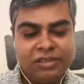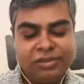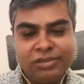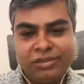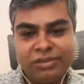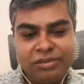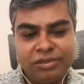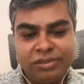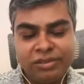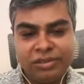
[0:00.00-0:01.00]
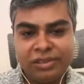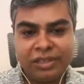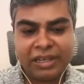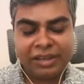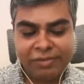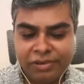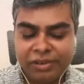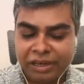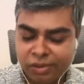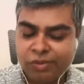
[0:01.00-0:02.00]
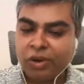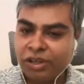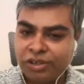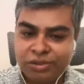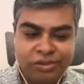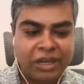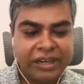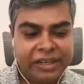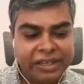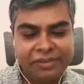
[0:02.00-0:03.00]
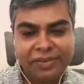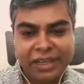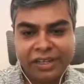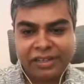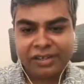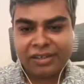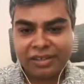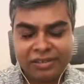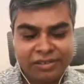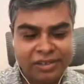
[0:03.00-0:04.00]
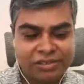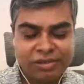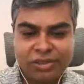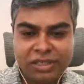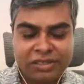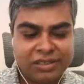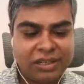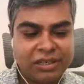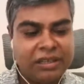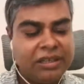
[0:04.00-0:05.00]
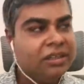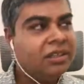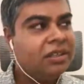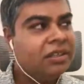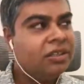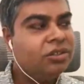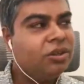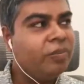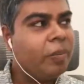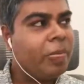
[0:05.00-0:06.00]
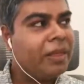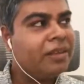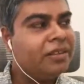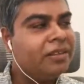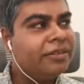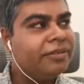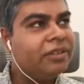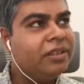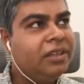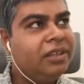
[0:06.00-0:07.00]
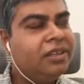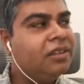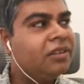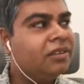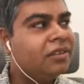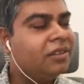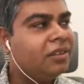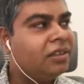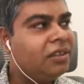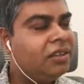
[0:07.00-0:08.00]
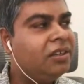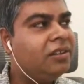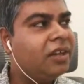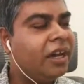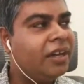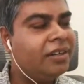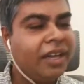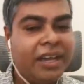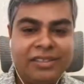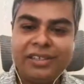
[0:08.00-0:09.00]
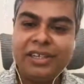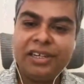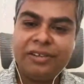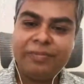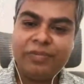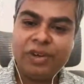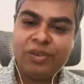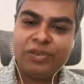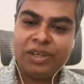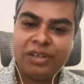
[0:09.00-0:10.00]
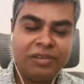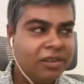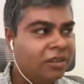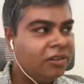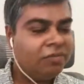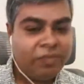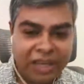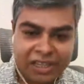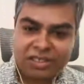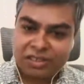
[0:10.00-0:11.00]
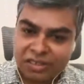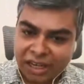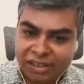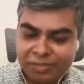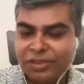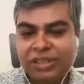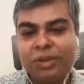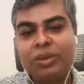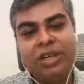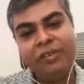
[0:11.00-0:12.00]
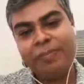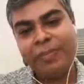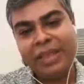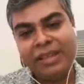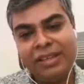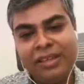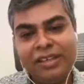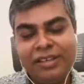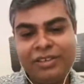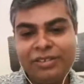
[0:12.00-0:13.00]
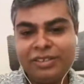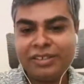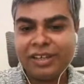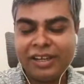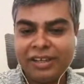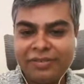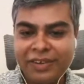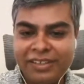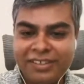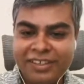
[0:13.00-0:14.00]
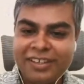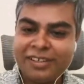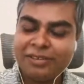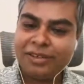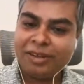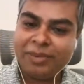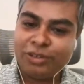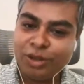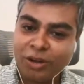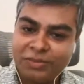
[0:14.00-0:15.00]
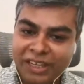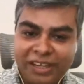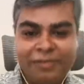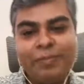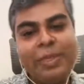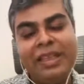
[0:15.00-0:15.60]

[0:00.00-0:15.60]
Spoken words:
So I don't want to identify, disclose his. So he has exited one of the best startups in the world. I say among top 10.